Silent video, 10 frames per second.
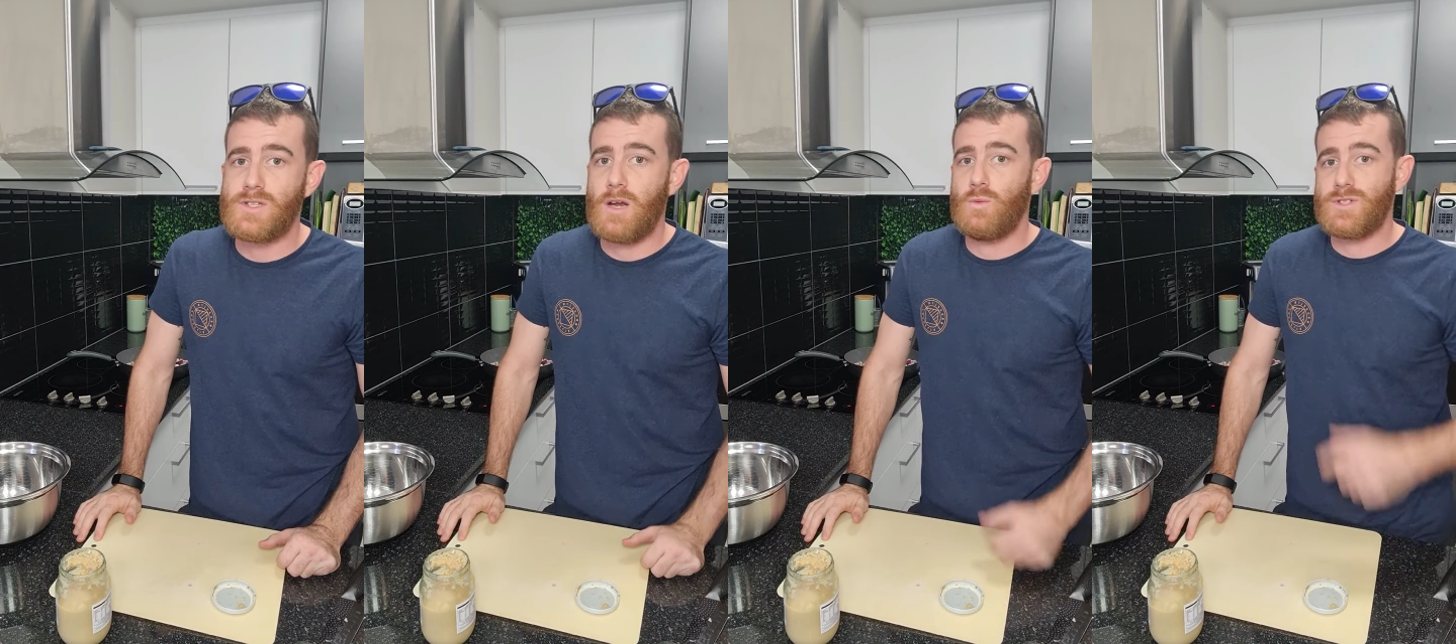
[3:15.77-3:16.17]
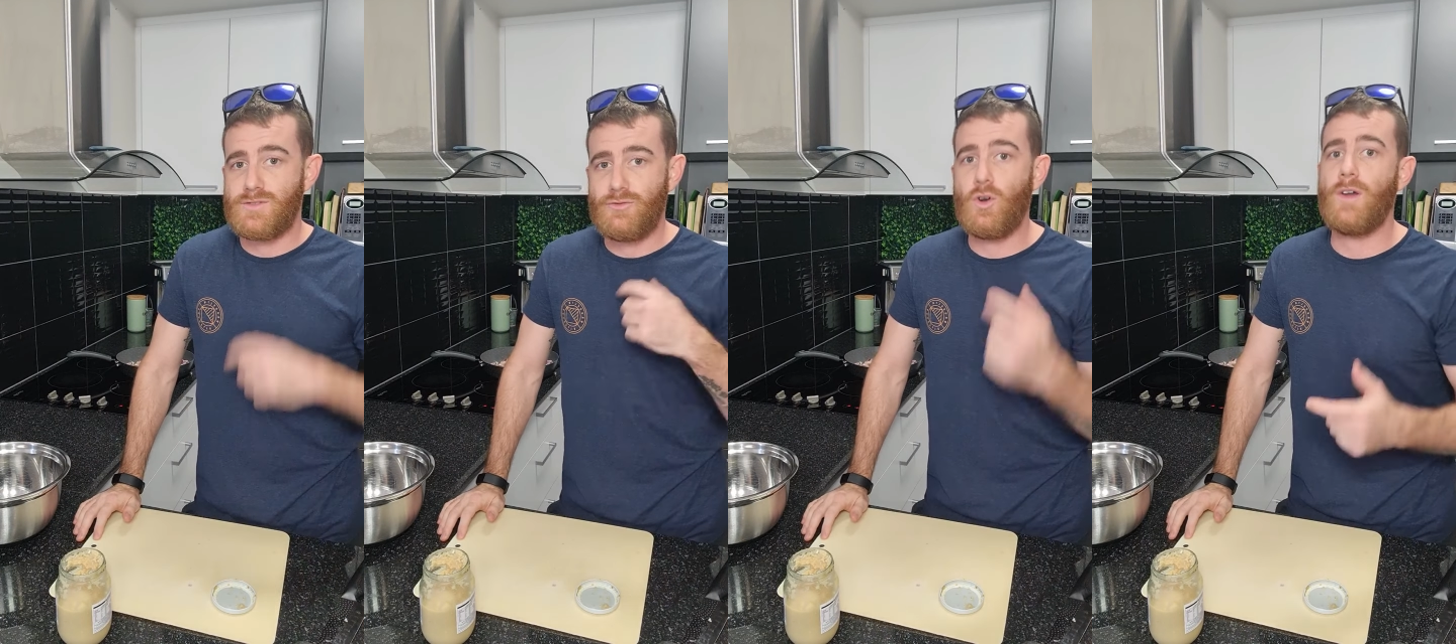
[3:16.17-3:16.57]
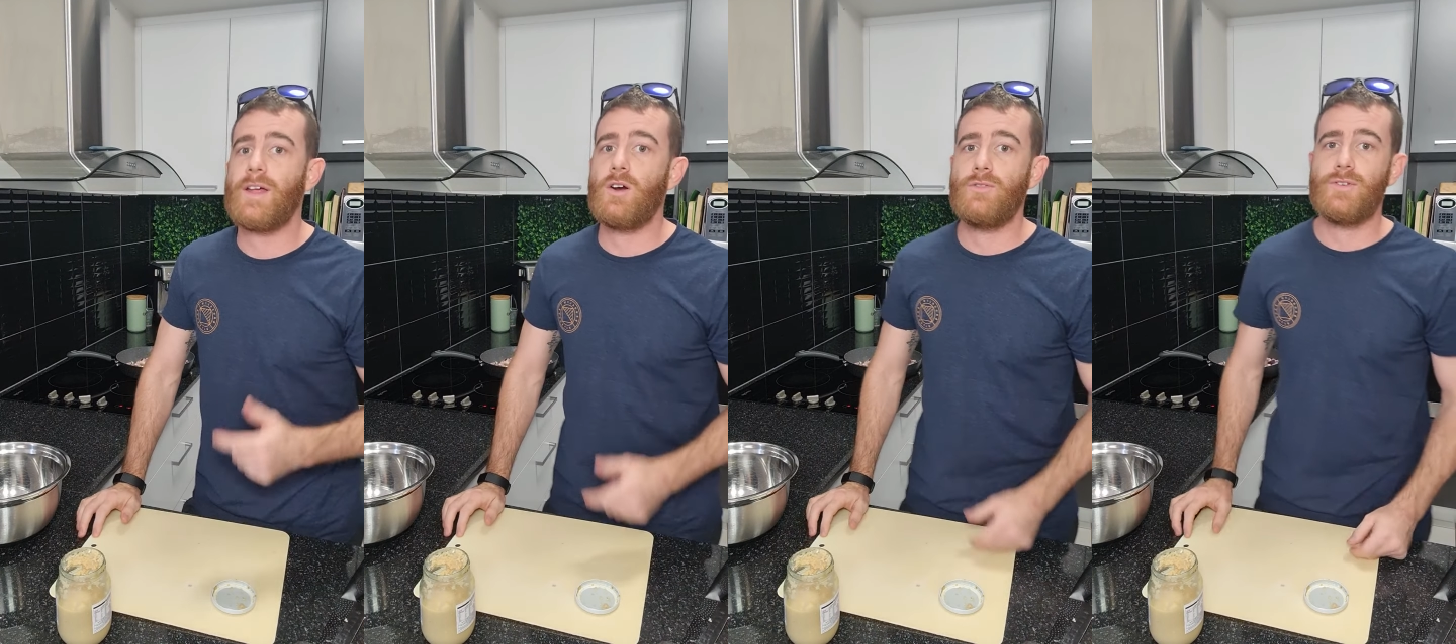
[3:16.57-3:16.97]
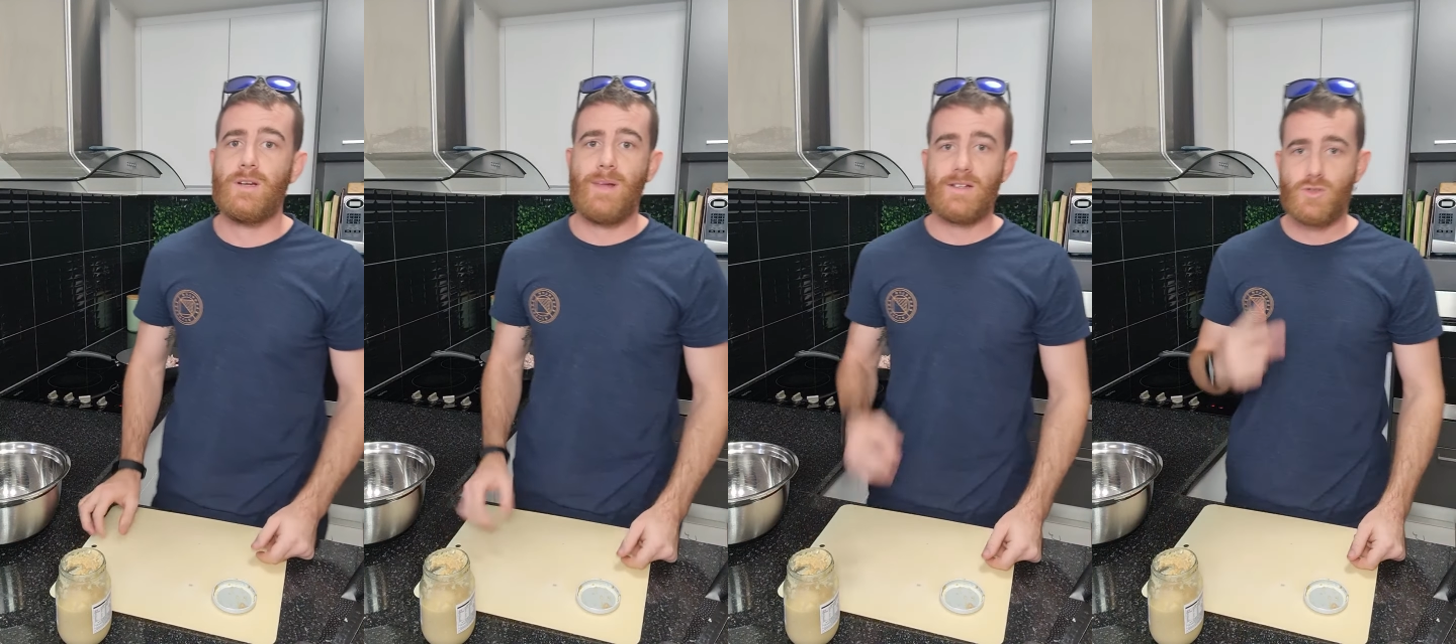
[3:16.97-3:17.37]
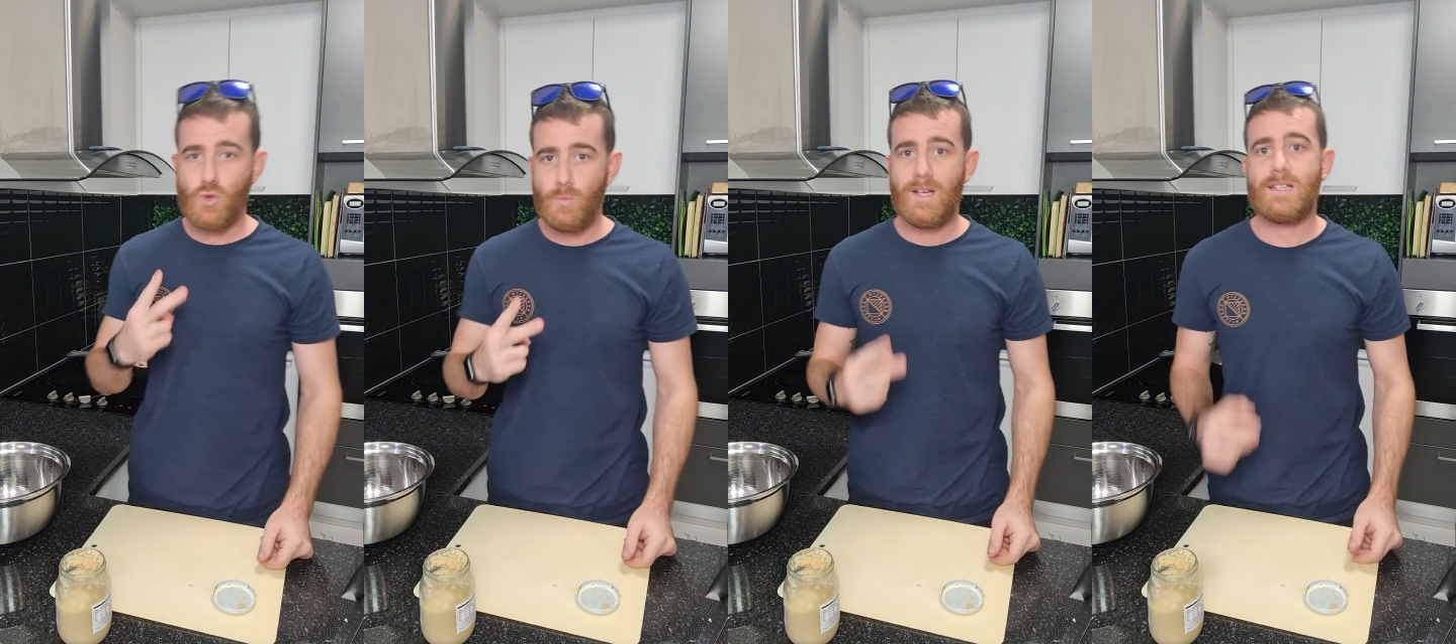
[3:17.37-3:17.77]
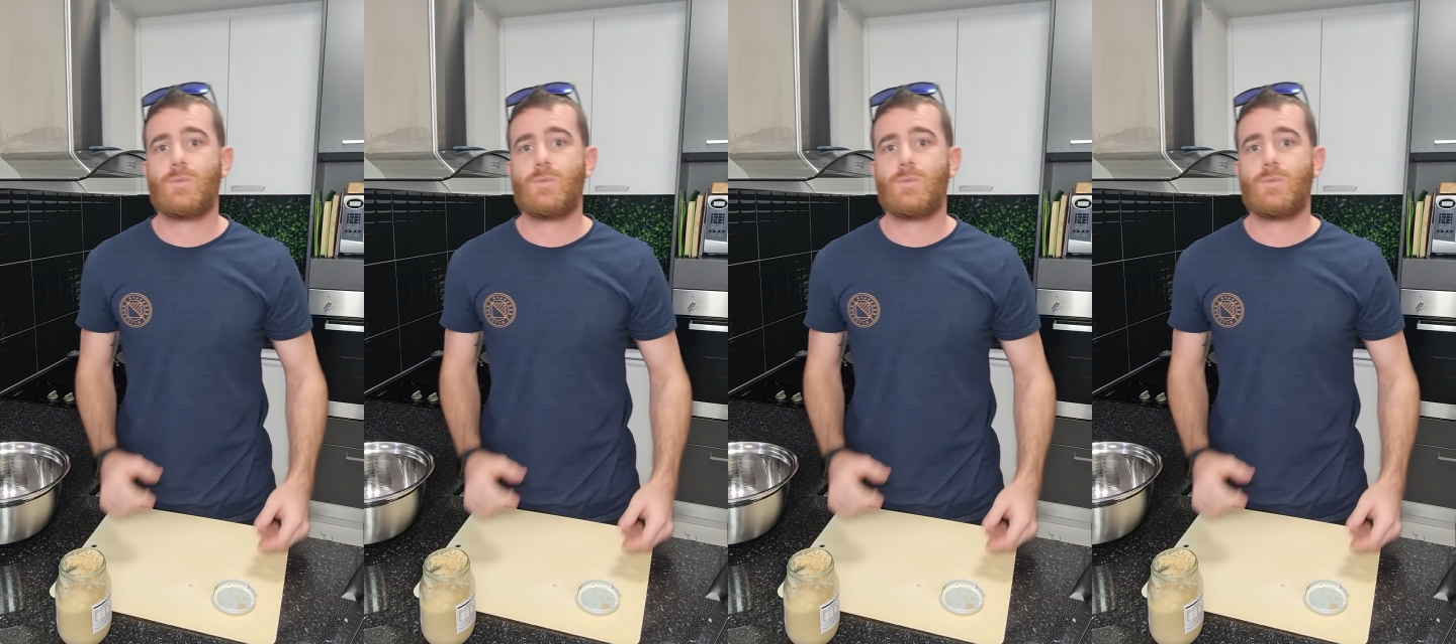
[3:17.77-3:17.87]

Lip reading: So we'll just fry that off in about 2 minutes.